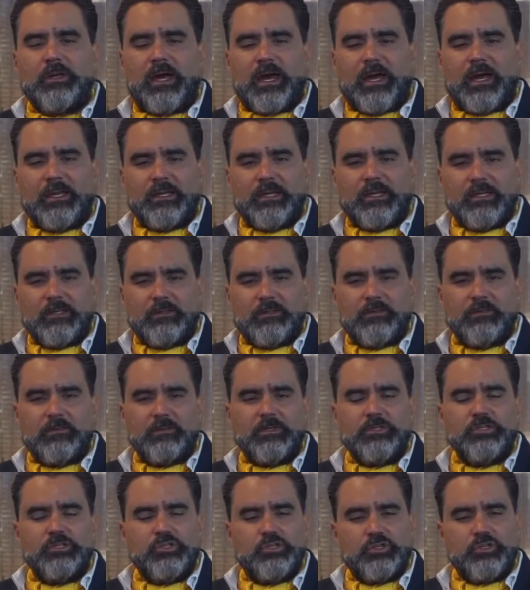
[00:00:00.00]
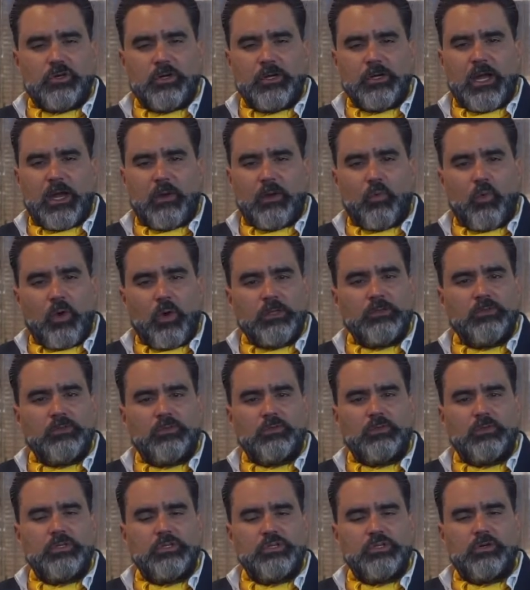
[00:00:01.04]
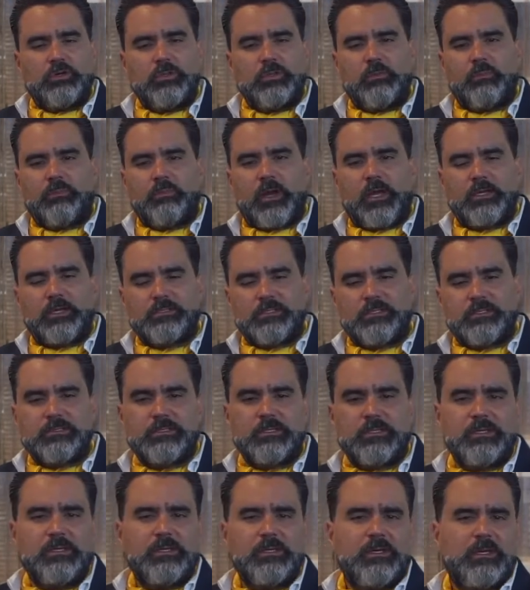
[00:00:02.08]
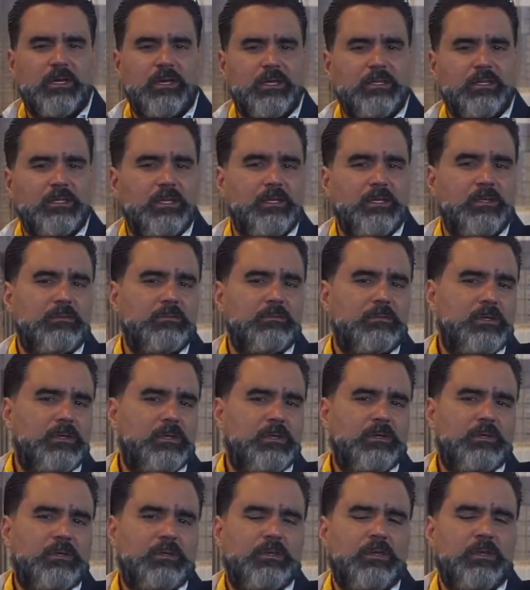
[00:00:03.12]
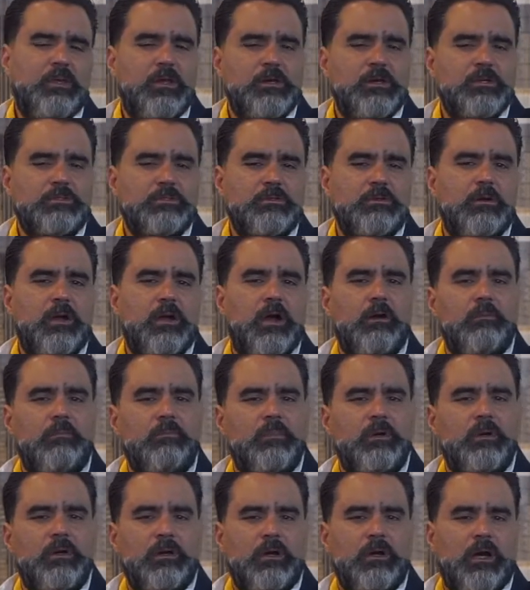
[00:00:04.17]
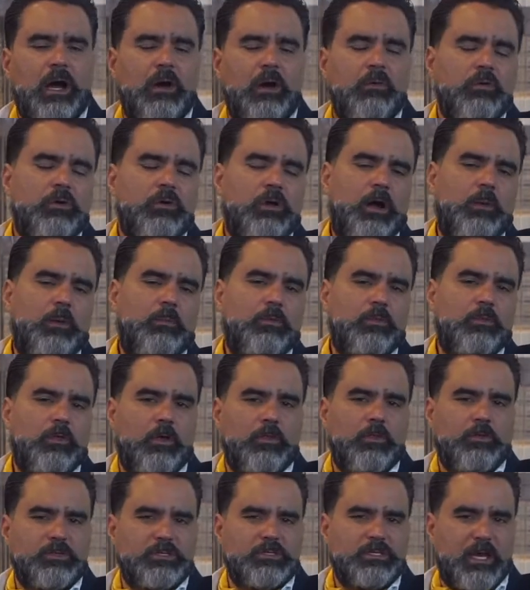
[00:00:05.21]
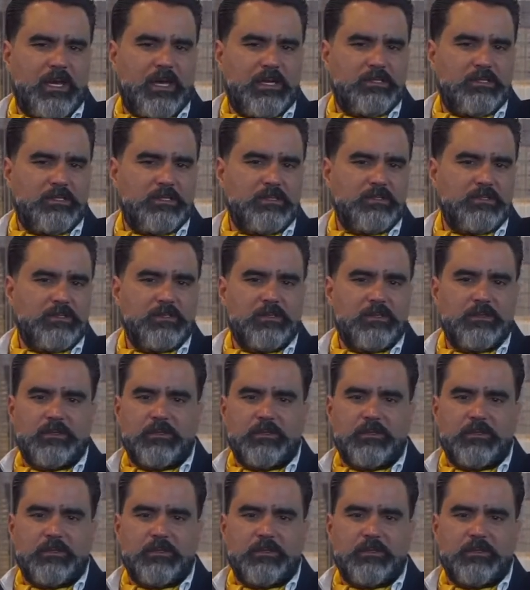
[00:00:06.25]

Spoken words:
I need to enjoy, I want to enjoy the process, and then years to come, I will come with other sizes